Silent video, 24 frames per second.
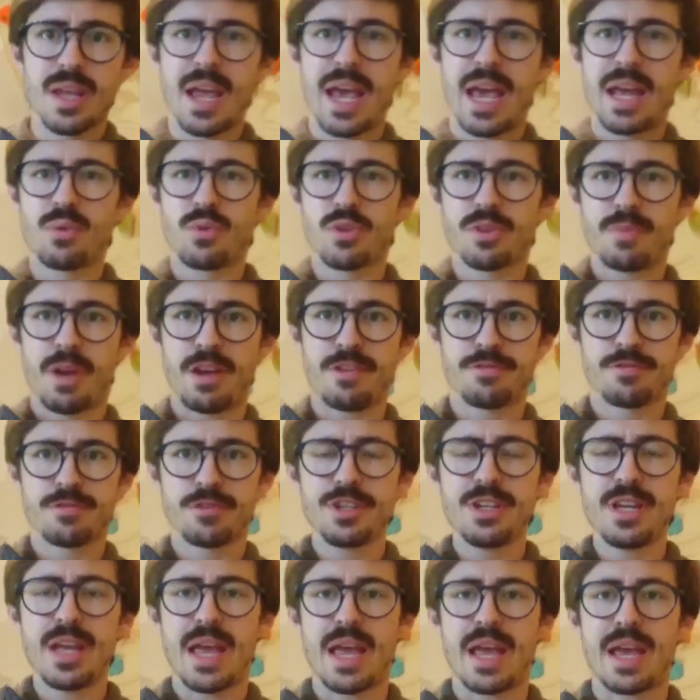and with my
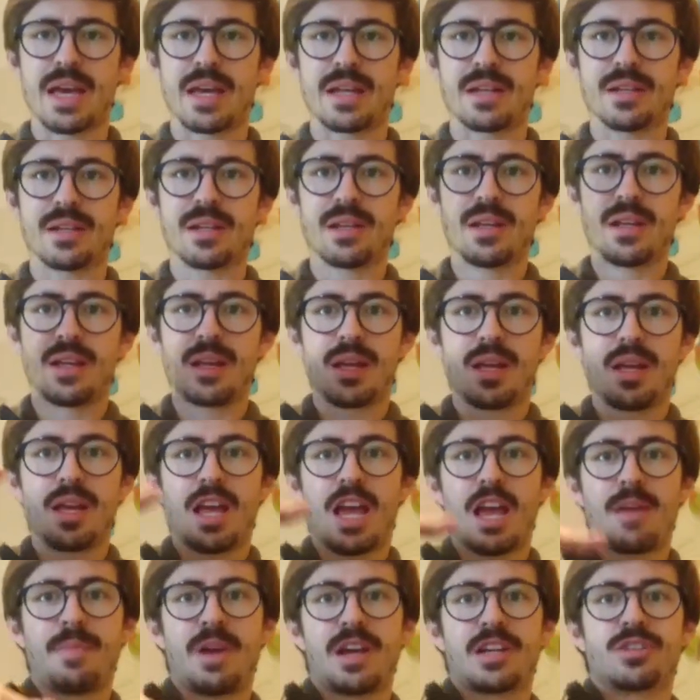free hand,
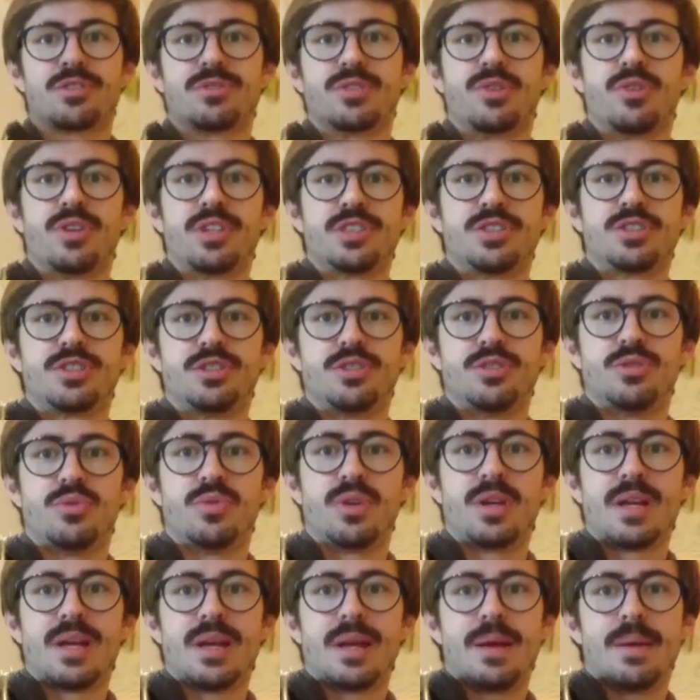I'm actually going to
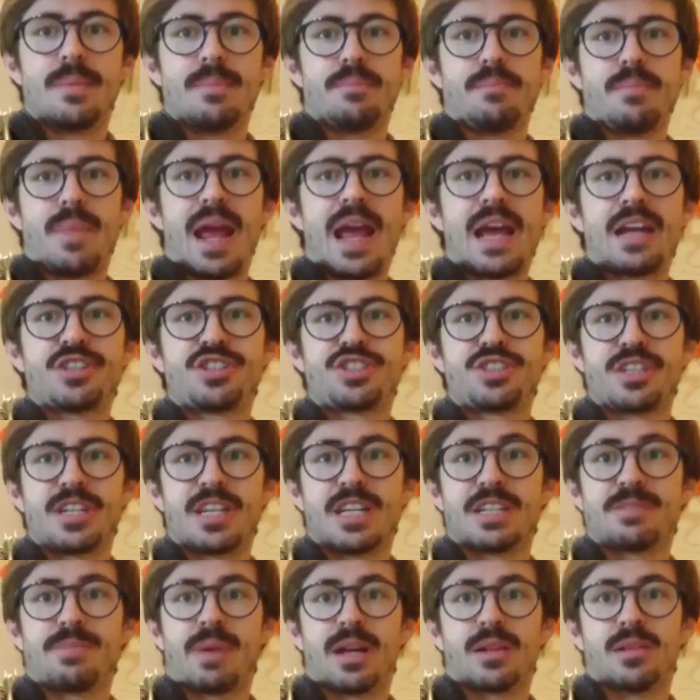match
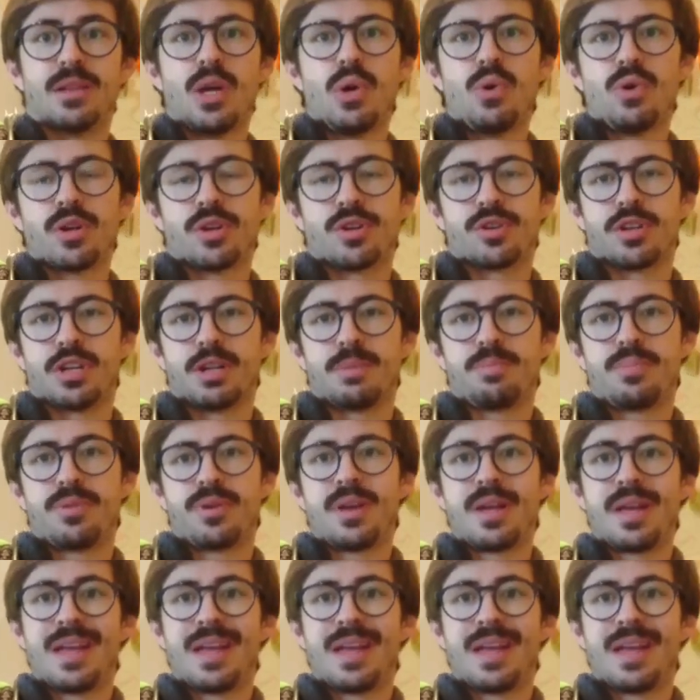in my lower grip